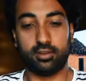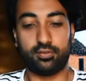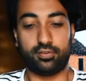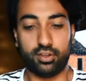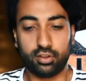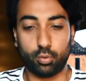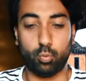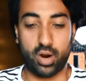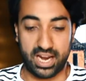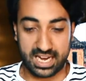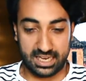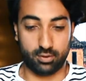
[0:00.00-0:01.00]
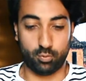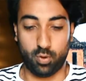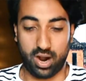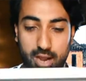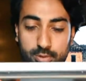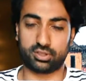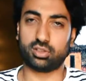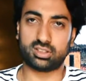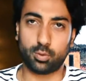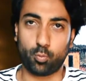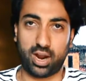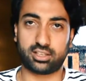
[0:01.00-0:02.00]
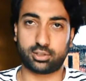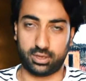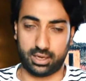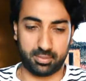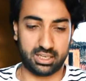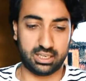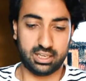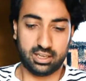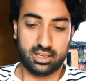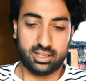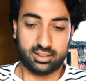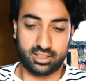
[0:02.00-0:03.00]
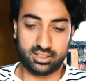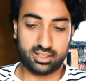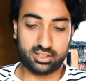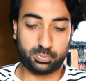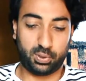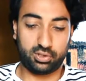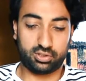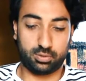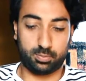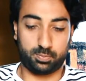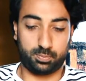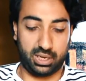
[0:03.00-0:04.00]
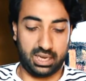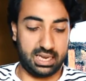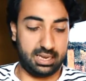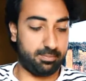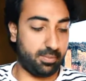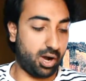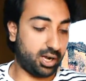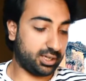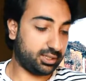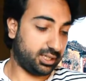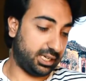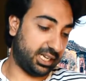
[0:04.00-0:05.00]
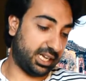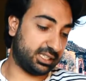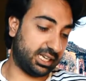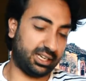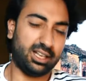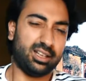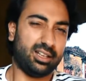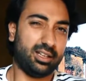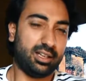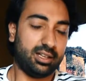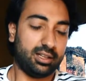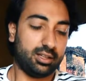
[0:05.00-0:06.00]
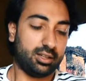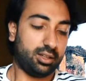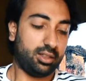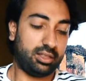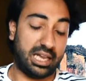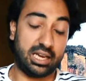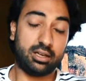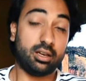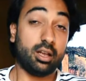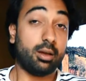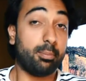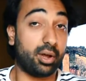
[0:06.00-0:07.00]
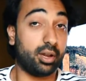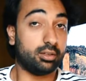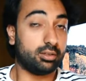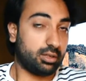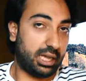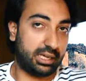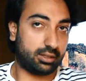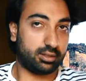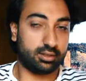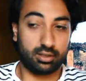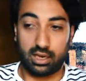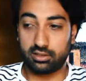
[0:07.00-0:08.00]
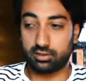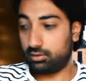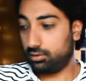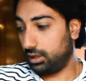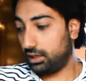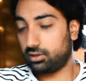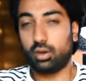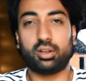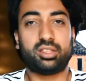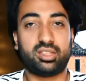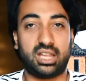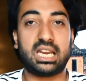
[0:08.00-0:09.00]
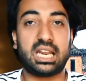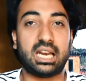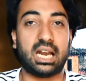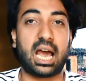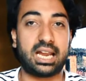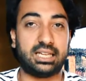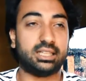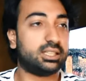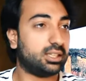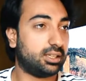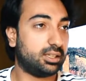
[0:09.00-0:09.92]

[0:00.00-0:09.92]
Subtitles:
Feel the weight. Wow, it's got some weight to it. I mean, this is supposed to be marketed as like thin, but like it's not a thin and light